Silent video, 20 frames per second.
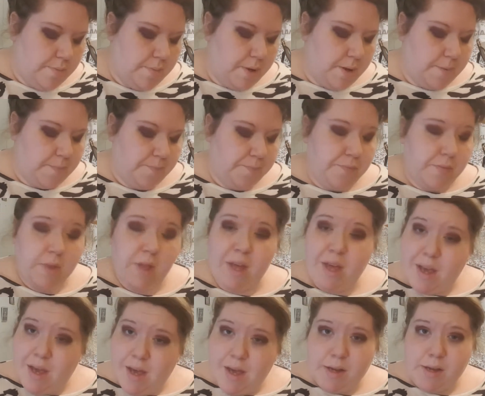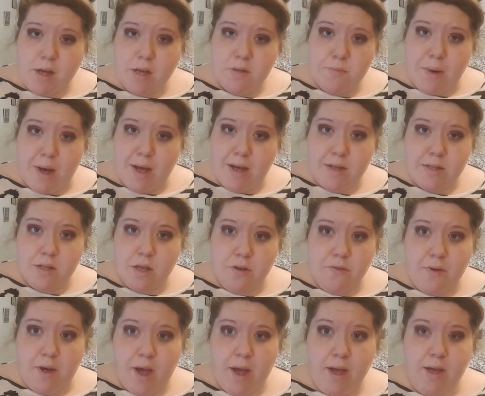But it goes by
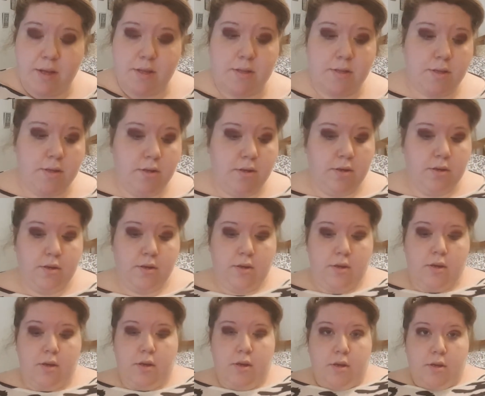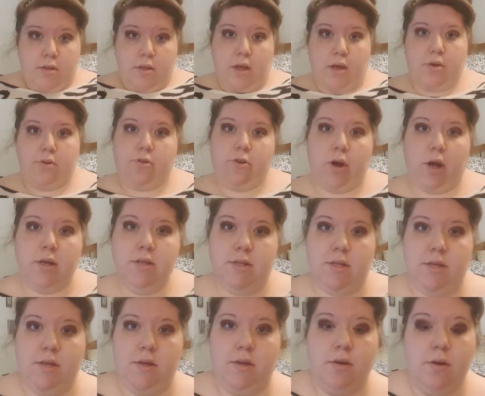so fast. It's like
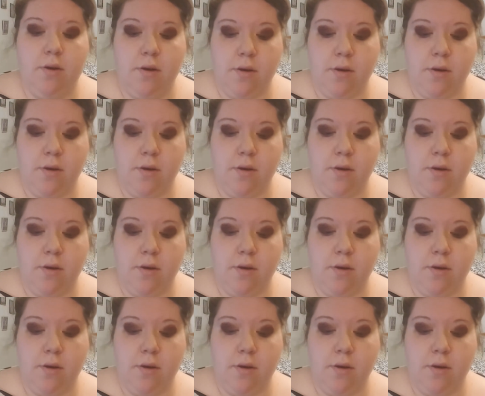crazy.